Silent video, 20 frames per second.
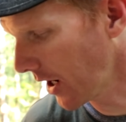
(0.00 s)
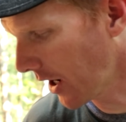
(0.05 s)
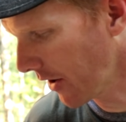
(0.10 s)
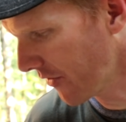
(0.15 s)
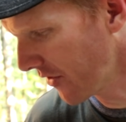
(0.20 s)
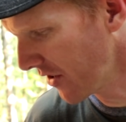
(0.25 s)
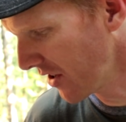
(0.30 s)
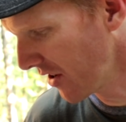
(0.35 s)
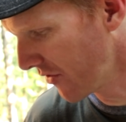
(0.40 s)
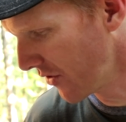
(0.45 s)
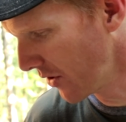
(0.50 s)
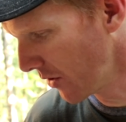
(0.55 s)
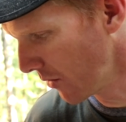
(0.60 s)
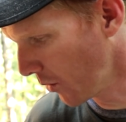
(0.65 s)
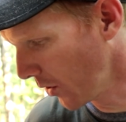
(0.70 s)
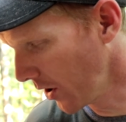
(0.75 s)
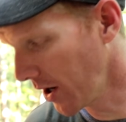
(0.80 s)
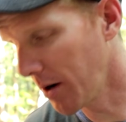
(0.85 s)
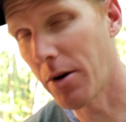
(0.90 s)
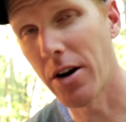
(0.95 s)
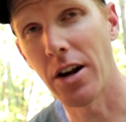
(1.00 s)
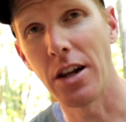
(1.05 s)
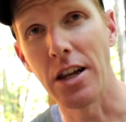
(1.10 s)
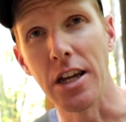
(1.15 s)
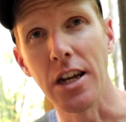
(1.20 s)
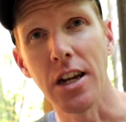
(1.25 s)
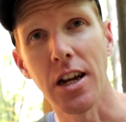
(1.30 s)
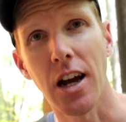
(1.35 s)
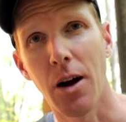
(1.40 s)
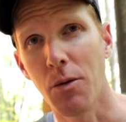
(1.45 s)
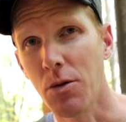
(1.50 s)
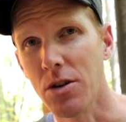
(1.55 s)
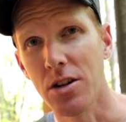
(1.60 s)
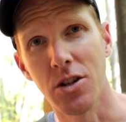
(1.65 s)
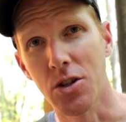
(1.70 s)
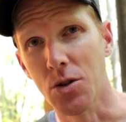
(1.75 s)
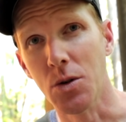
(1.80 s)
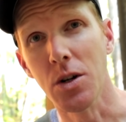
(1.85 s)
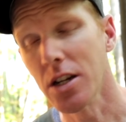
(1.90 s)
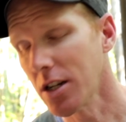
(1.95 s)
Like if, if you're worried about a leak, I
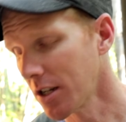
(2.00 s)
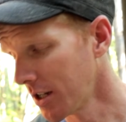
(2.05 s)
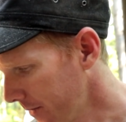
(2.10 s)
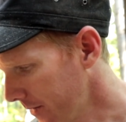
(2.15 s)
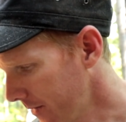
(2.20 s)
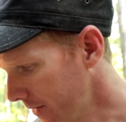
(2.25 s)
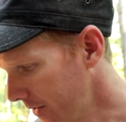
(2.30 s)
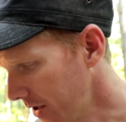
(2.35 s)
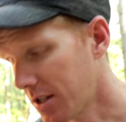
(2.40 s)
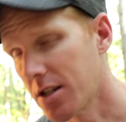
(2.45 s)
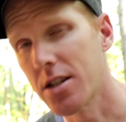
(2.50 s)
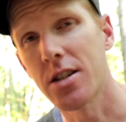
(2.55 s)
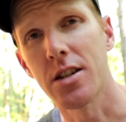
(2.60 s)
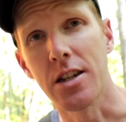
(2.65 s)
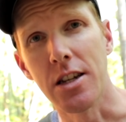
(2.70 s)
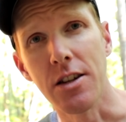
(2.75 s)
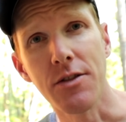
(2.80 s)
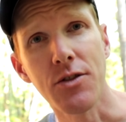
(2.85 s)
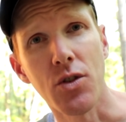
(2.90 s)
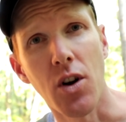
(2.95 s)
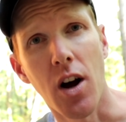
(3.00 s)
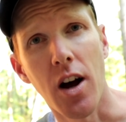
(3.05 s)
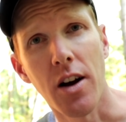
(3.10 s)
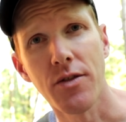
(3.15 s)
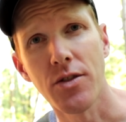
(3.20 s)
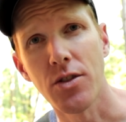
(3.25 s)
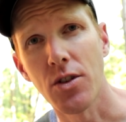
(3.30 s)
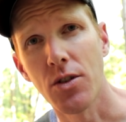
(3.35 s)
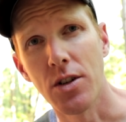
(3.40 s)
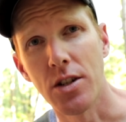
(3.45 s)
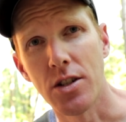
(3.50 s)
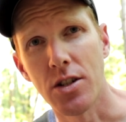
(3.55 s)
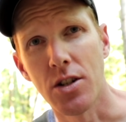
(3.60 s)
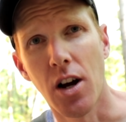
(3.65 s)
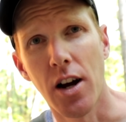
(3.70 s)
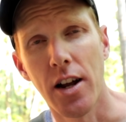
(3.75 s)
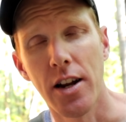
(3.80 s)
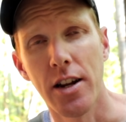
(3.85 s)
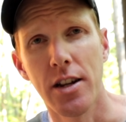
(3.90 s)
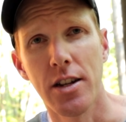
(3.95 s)
wouldn't do it. This is an eave trough, so it's
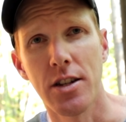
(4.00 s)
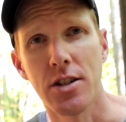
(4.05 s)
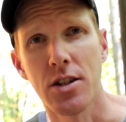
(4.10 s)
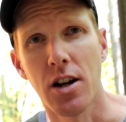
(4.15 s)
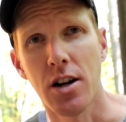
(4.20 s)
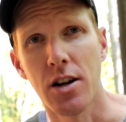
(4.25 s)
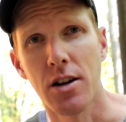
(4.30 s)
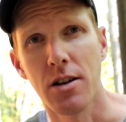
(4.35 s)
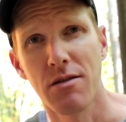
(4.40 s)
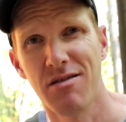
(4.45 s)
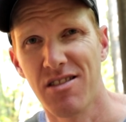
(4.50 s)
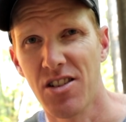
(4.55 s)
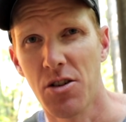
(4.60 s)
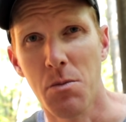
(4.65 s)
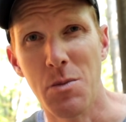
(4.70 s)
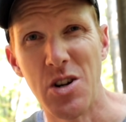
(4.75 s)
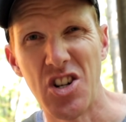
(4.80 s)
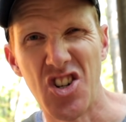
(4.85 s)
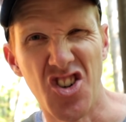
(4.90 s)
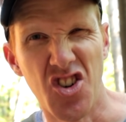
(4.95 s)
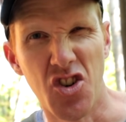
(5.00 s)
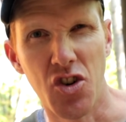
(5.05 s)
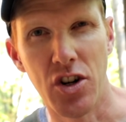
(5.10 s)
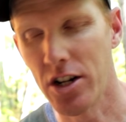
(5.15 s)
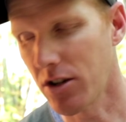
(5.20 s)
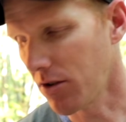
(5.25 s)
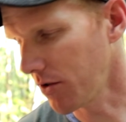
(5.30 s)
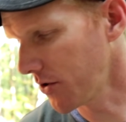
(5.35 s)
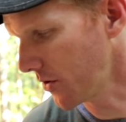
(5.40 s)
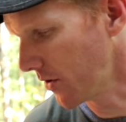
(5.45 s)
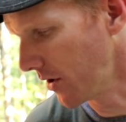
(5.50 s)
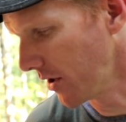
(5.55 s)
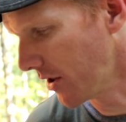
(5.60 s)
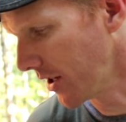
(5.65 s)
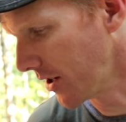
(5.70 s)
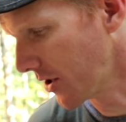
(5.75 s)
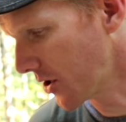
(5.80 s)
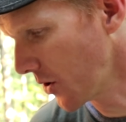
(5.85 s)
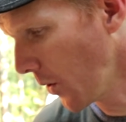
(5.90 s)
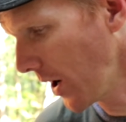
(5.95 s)
not, it's not, you know, mission critical sort of
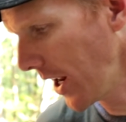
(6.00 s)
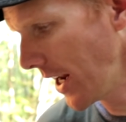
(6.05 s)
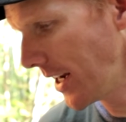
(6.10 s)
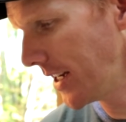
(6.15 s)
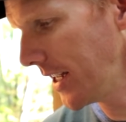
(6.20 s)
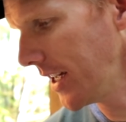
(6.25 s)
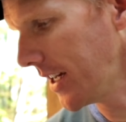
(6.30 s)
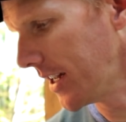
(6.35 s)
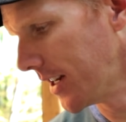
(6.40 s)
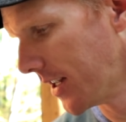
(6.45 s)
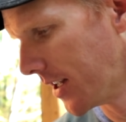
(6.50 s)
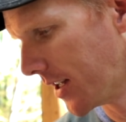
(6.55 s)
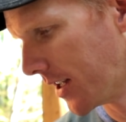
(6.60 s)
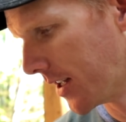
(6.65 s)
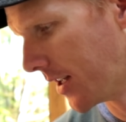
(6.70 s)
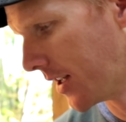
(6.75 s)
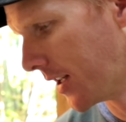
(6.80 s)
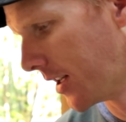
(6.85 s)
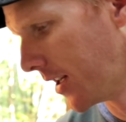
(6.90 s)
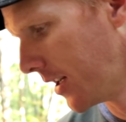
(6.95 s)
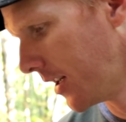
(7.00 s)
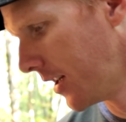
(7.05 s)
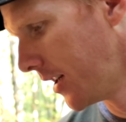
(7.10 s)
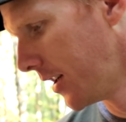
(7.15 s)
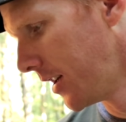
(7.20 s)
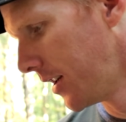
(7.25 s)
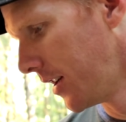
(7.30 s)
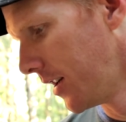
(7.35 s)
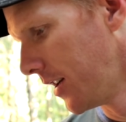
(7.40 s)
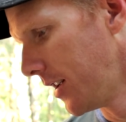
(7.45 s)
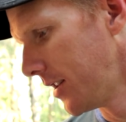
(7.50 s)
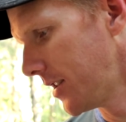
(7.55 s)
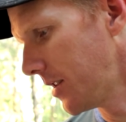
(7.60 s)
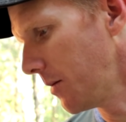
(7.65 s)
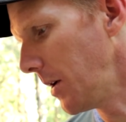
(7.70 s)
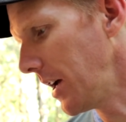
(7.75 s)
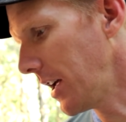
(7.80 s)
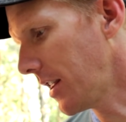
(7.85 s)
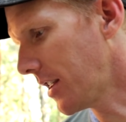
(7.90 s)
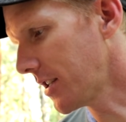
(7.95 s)
thing. So what I did
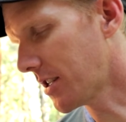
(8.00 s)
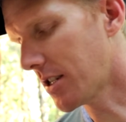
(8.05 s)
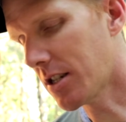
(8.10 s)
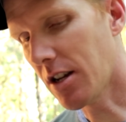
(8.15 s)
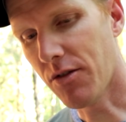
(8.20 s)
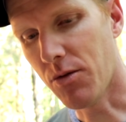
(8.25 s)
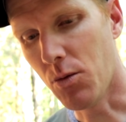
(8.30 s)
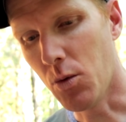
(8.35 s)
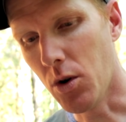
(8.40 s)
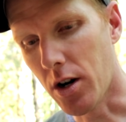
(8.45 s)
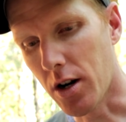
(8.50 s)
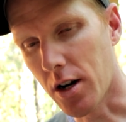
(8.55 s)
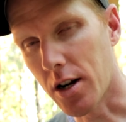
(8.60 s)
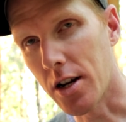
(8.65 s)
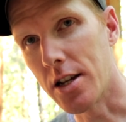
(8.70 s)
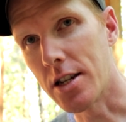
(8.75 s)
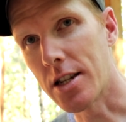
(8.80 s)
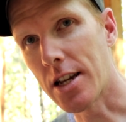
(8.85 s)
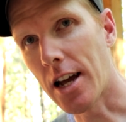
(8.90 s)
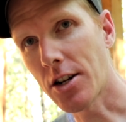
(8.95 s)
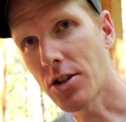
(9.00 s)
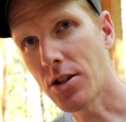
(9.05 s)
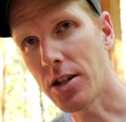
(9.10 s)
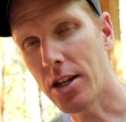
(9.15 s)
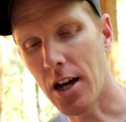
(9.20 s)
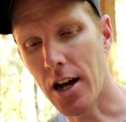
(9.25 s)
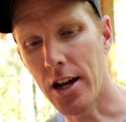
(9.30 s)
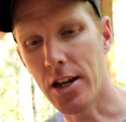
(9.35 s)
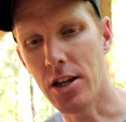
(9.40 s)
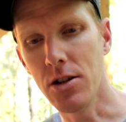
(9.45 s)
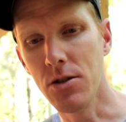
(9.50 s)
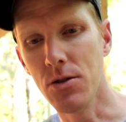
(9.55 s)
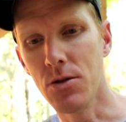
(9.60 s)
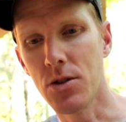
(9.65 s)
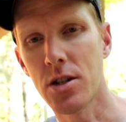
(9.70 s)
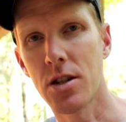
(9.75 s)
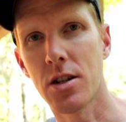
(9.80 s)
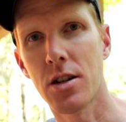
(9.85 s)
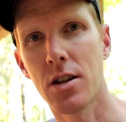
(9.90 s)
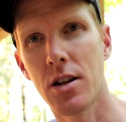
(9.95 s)
to make this stuff work is actually I
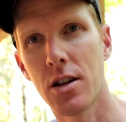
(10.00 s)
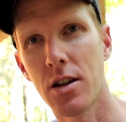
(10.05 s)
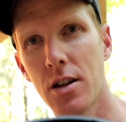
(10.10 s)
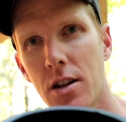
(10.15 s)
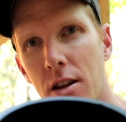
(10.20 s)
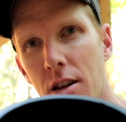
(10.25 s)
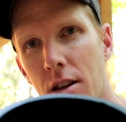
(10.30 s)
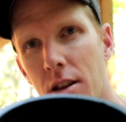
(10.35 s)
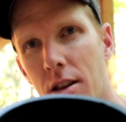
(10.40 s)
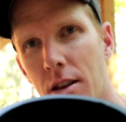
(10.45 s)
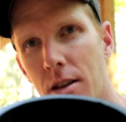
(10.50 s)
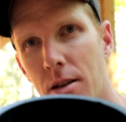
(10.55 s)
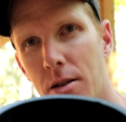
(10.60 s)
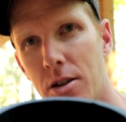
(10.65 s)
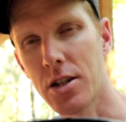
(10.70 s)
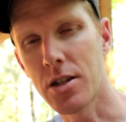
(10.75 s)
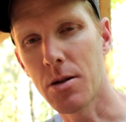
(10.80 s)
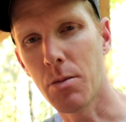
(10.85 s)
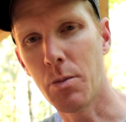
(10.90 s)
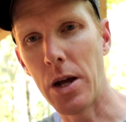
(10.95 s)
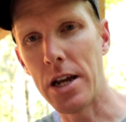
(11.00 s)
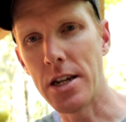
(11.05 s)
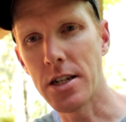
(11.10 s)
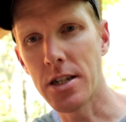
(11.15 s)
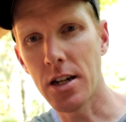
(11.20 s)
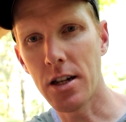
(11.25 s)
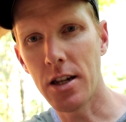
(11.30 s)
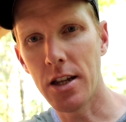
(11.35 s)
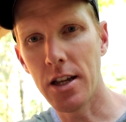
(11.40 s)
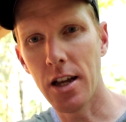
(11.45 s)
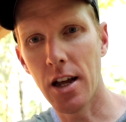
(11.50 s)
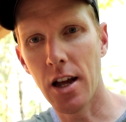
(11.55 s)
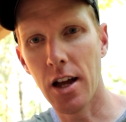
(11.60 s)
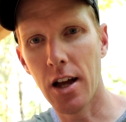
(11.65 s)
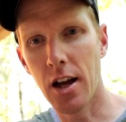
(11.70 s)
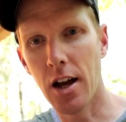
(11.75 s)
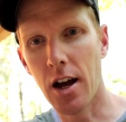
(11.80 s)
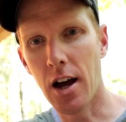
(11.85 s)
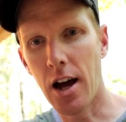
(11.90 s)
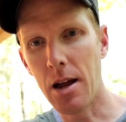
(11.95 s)
used just to basically,
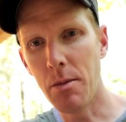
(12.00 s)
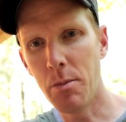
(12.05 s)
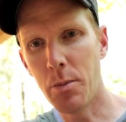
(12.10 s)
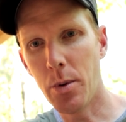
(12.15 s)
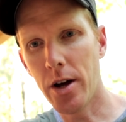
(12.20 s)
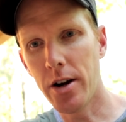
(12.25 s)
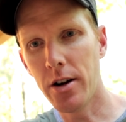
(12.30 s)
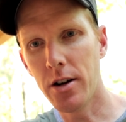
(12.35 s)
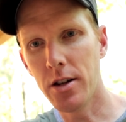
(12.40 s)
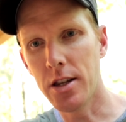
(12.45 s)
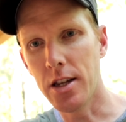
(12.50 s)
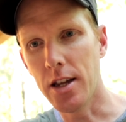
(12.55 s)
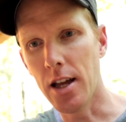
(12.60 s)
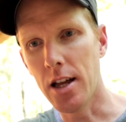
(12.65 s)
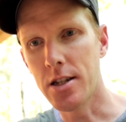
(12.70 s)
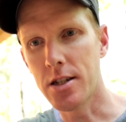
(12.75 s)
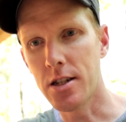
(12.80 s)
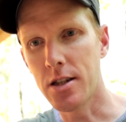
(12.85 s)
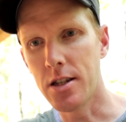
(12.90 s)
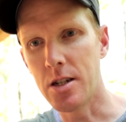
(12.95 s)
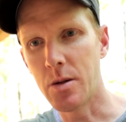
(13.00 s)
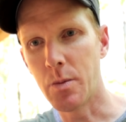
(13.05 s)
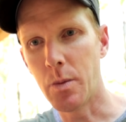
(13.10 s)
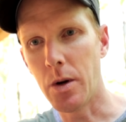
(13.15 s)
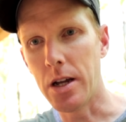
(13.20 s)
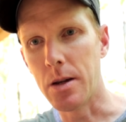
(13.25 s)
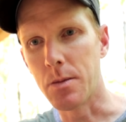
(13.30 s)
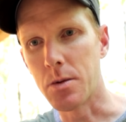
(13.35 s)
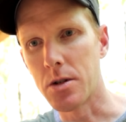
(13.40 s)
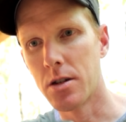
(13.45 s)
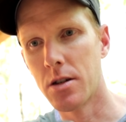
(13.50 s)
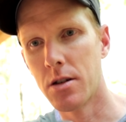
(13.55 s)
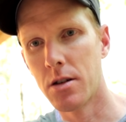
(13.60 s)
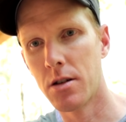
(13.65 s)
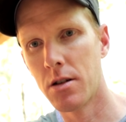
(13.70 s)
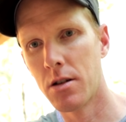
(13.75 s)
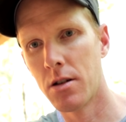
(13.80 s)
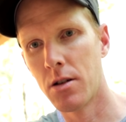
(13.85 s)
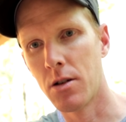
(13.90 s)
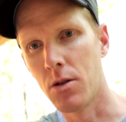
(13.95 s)
I buttered the ends of these pipes
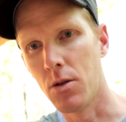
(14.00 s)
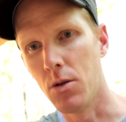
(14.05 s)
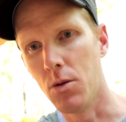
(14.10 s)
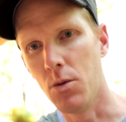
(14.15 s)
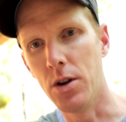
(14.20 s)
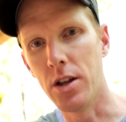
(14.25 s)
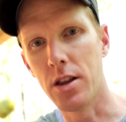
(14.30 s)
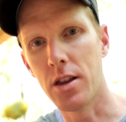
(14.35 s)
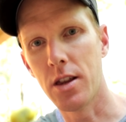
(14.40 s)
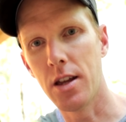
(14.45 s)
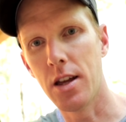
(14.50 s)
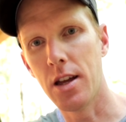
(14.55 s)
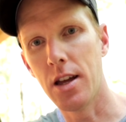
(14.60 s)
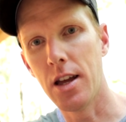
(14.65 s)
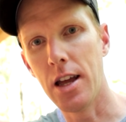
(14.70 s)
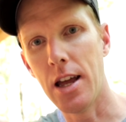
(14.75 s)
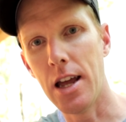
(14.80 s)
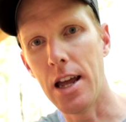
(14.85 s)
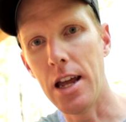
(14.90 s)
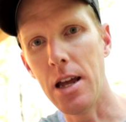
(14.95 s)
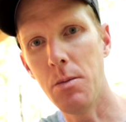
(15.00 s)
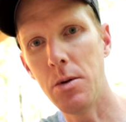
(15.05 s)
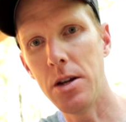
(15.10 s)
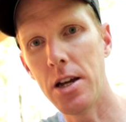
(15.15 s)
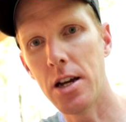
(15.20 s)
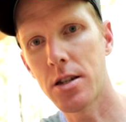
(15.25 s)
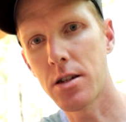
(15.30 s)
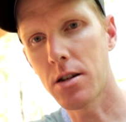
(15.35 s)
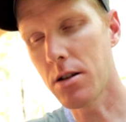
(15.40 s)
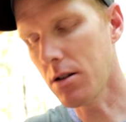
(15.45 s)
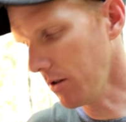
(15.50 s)
with ABS